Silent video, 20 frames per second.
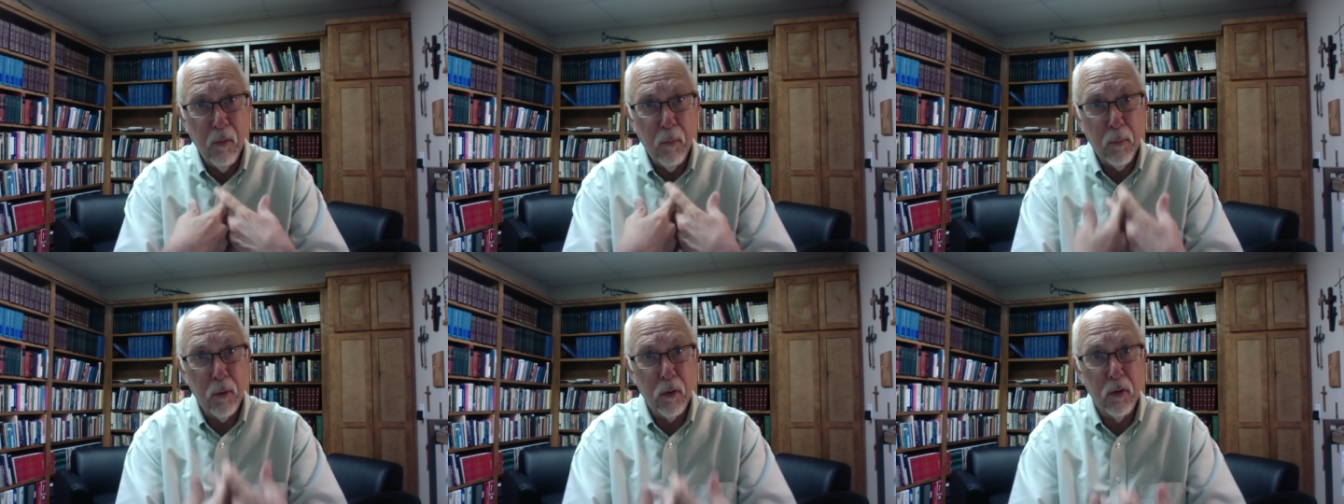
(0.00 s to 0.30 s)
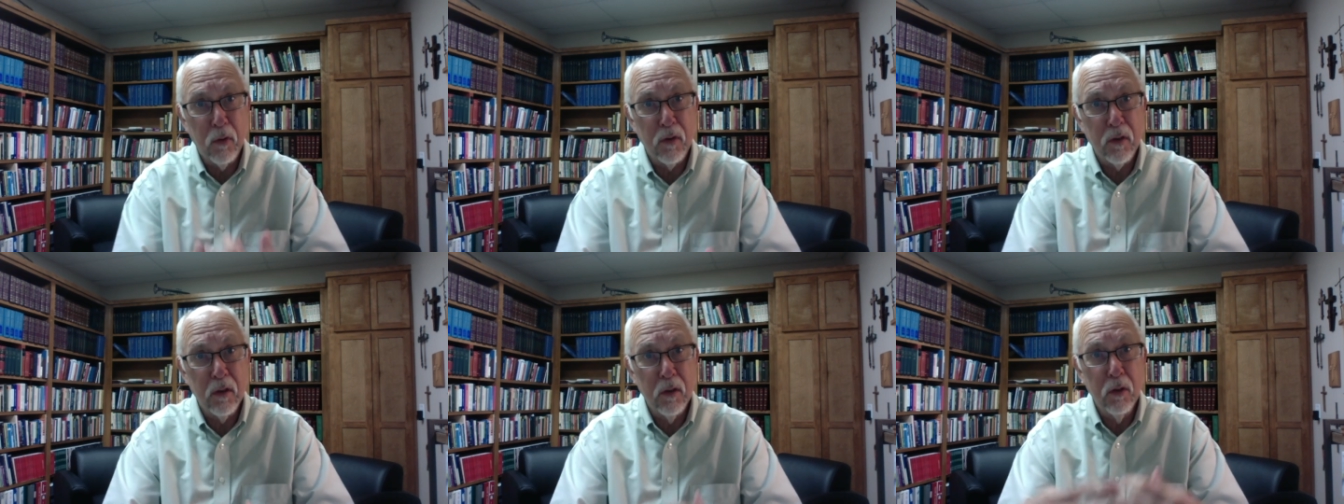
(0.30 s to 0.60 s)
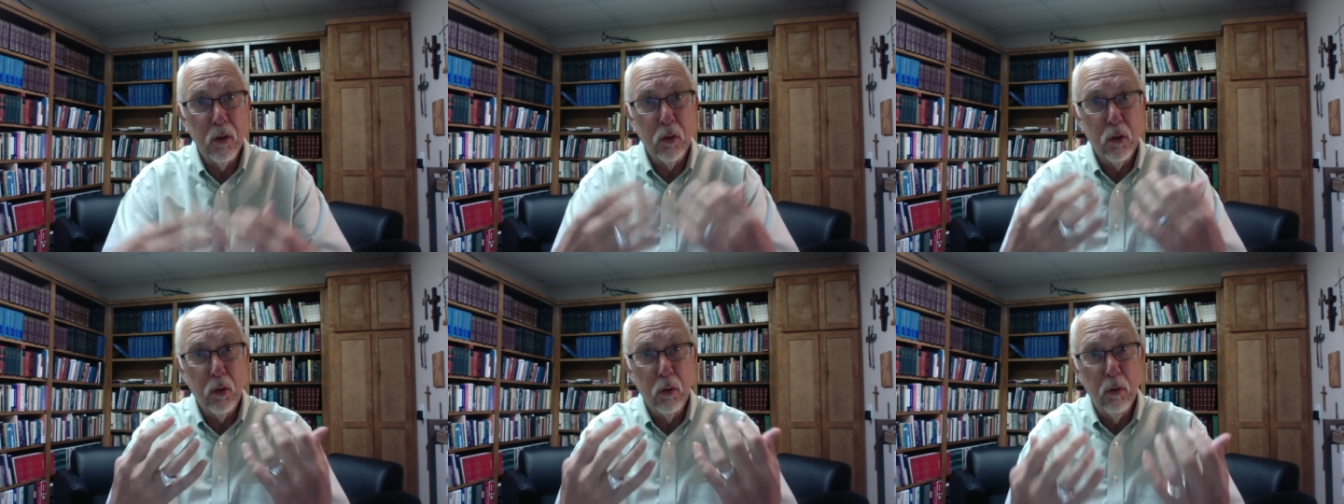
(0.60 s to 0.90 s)
a
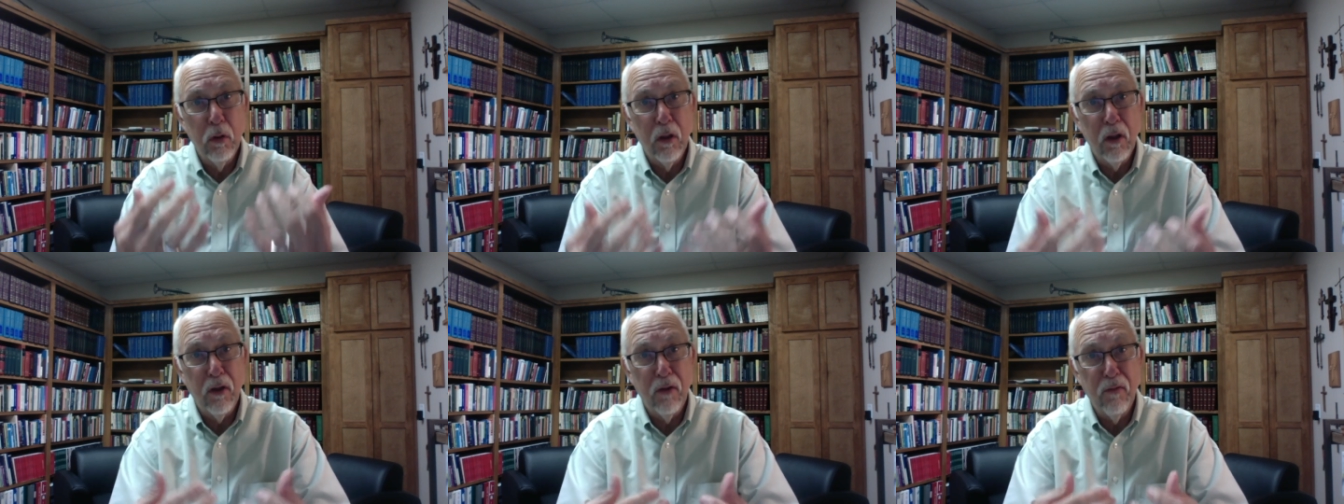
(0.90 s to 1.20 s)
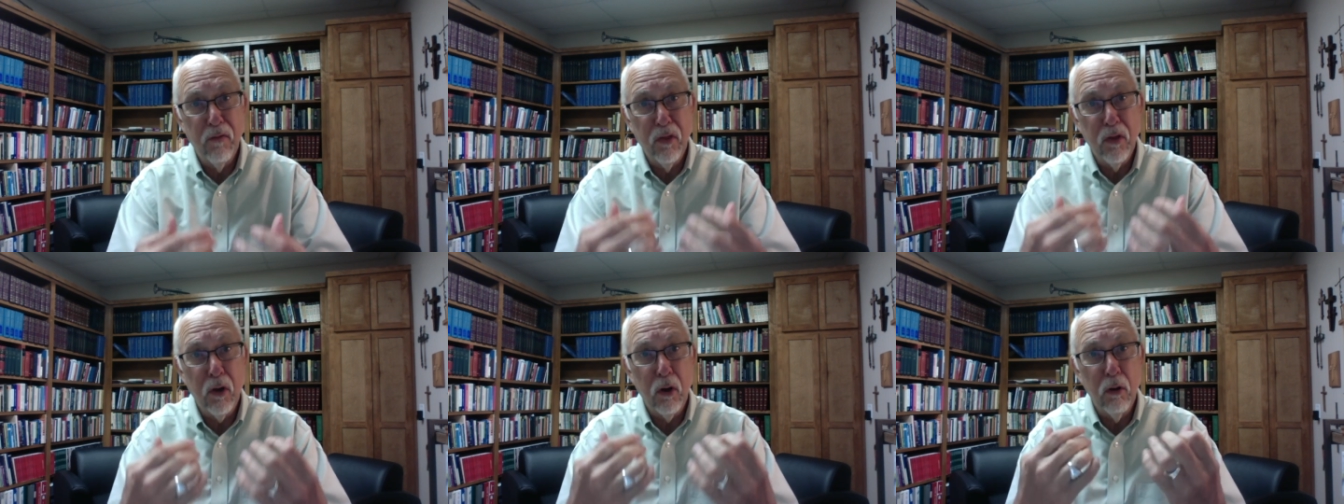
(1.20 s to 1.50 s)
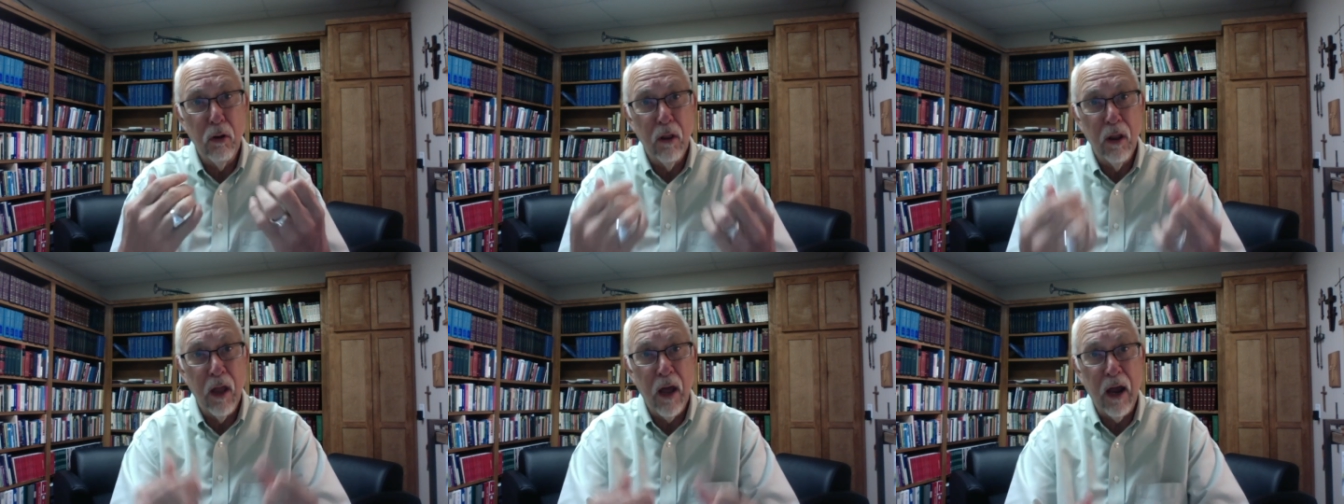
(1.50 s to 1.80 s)
person to live their
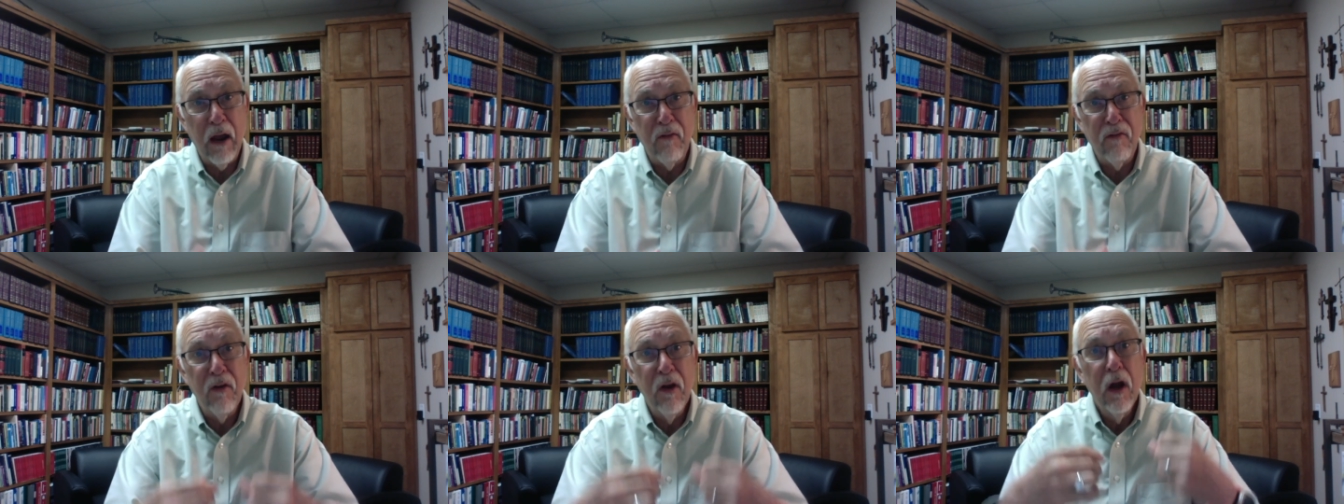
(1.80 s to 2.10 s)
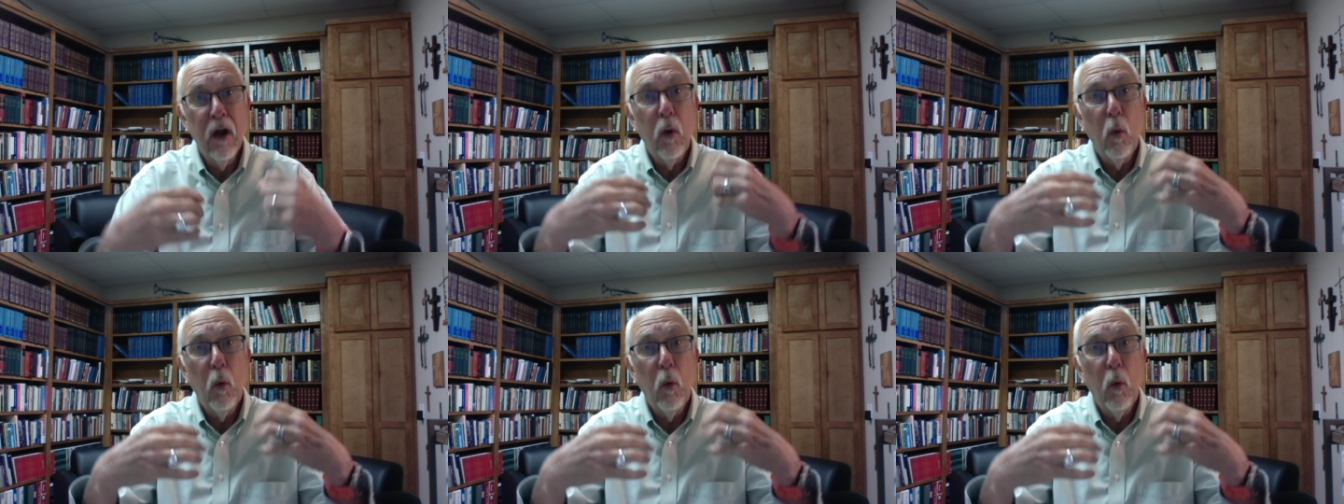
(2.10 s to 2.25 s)
life